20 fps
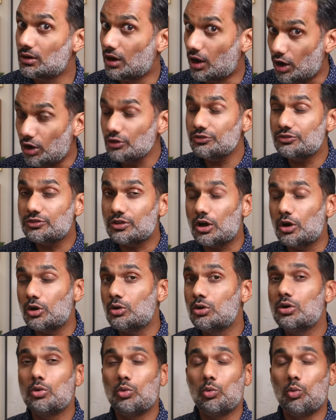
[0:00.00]

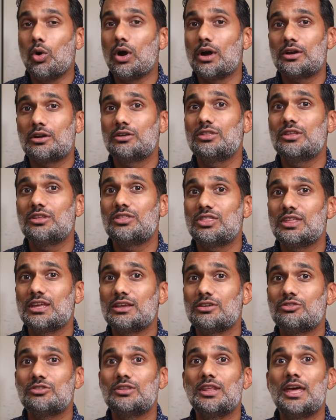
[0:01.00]
Also, what are the
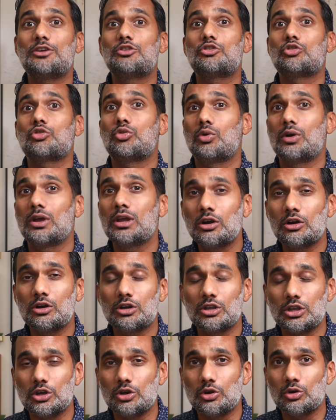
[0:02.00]
things that trigger
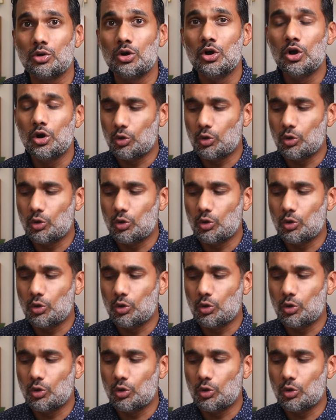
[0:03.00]
you?